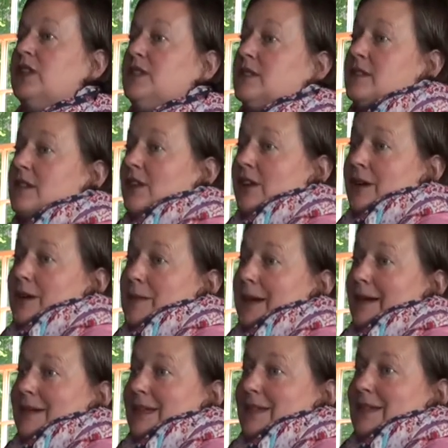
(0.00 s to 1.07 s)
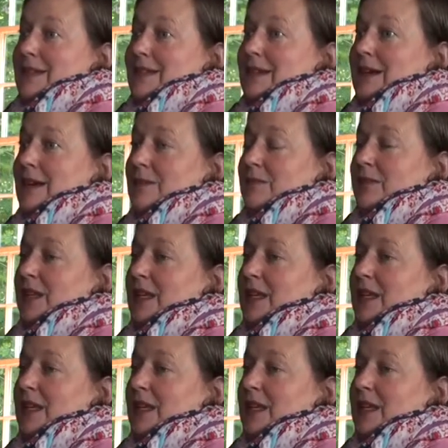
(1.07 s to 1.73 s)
concern about it um,